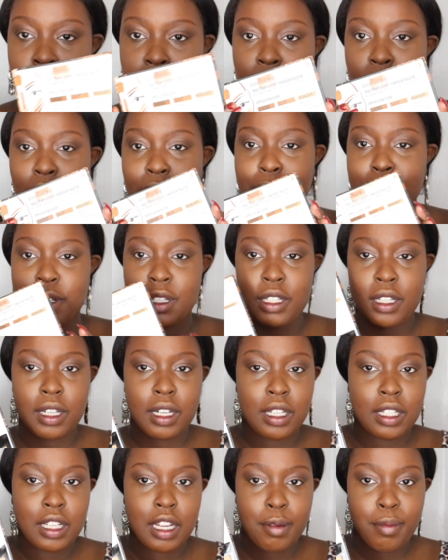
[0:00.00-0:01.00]
So I'm just
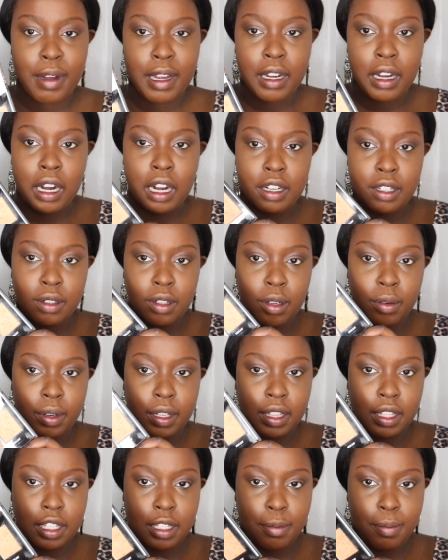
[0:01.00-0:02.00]
gonna set my contour
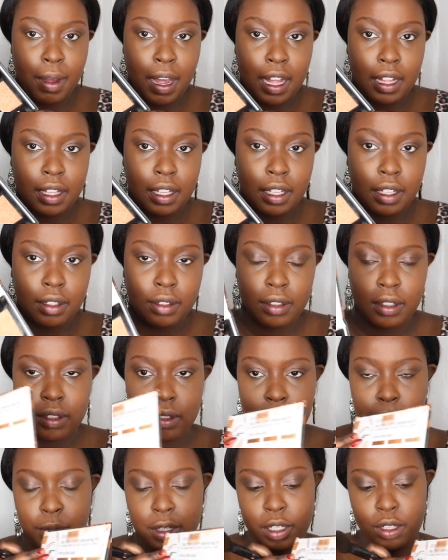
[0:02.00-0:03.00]
with this palette.
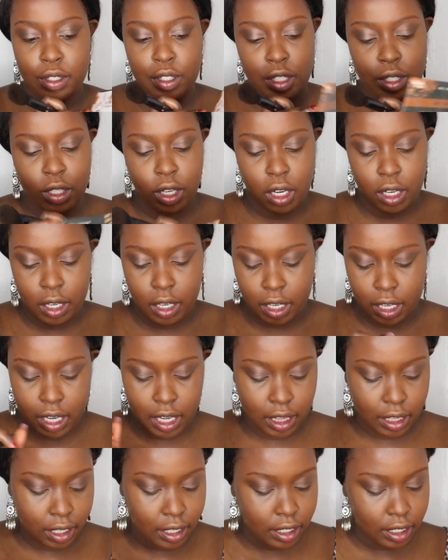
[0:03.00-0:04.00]
I'm gonna use a darker
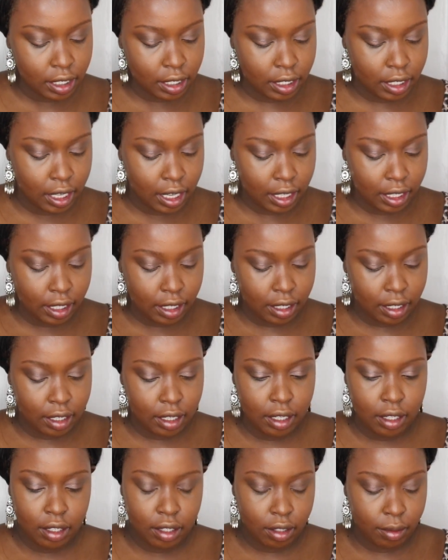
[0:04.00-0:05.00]
color to set
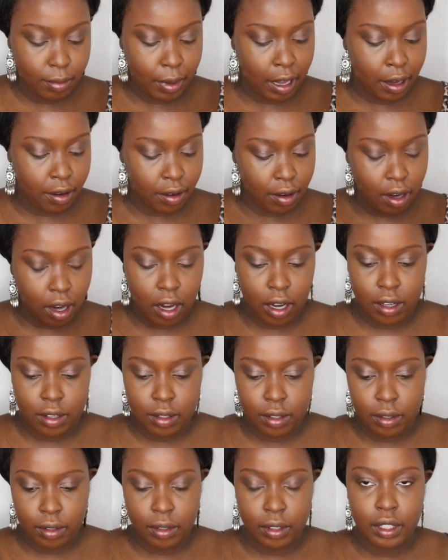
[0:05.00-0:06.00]
my
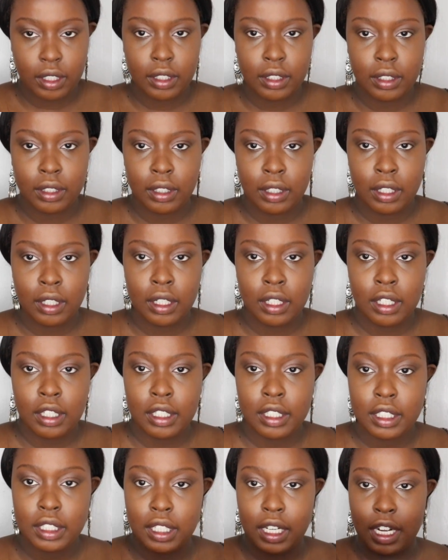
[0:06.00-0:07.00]
contour
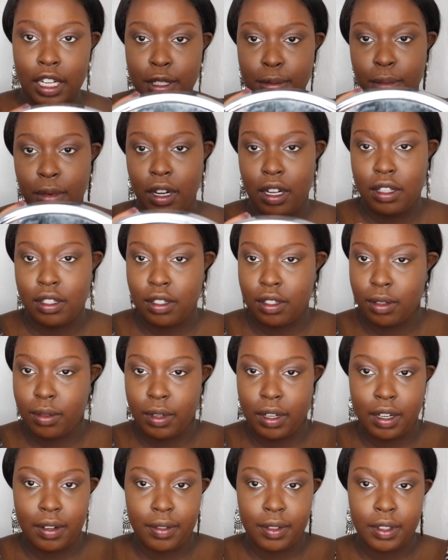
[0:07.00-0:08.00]
slash bronzer,
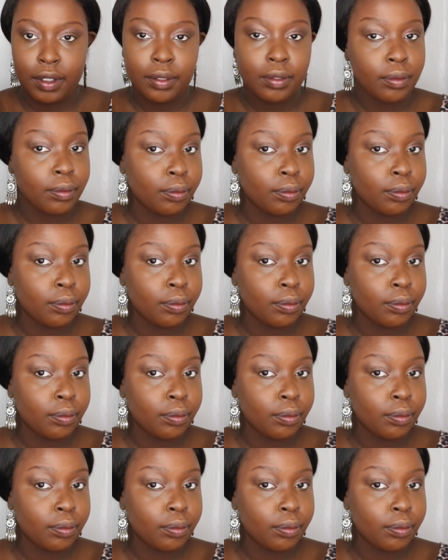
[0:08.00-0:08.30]
whatever.